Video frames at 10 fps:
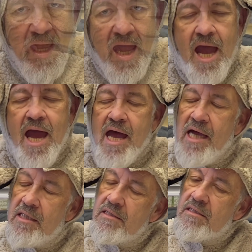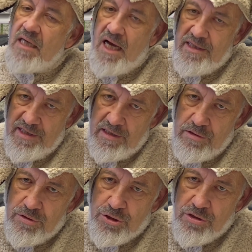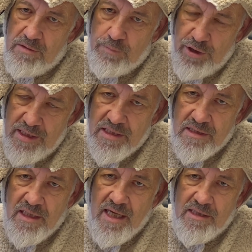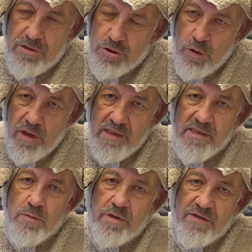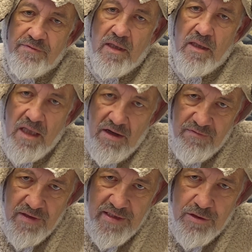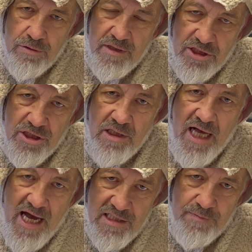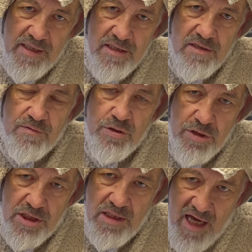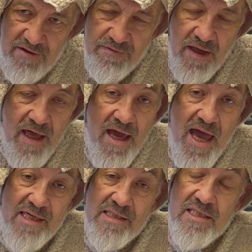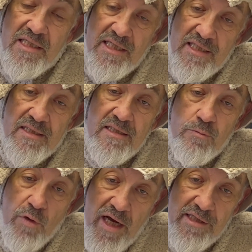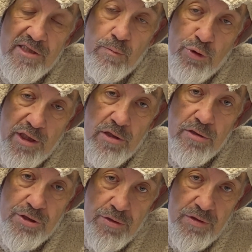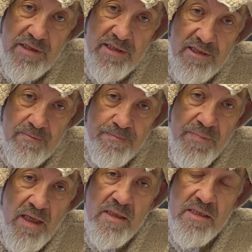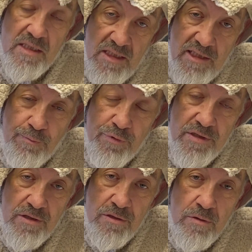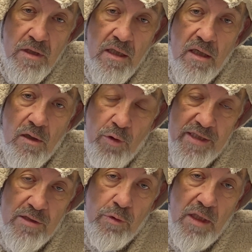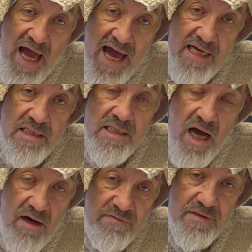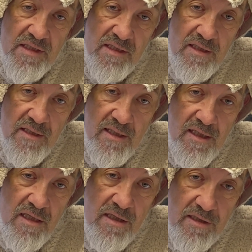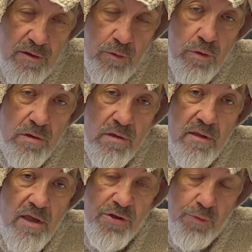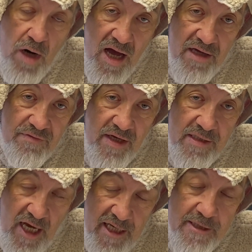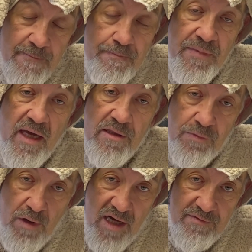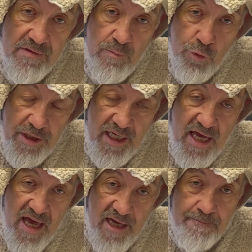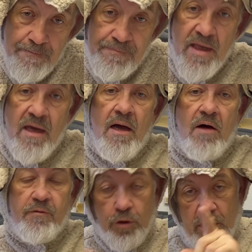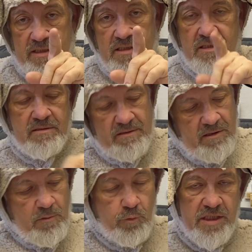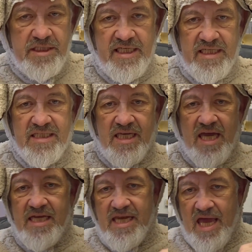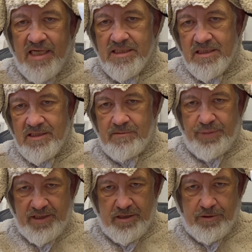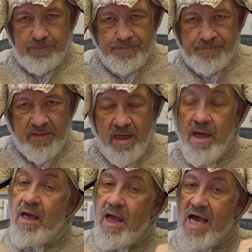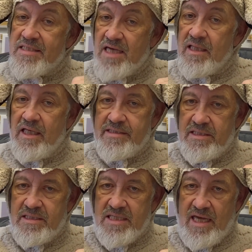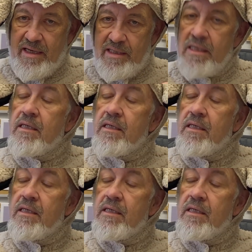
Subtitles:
and I think you should embrace it and enjoy it. It's one of the lovely traditional aspects of Jewish life, and it's an easy way to bring your Judaism to sleep with you, a way to relax, confident that you will thrive at night and thrive in the morning ahead. Of course, one needs an excellent pillow. As I like to say,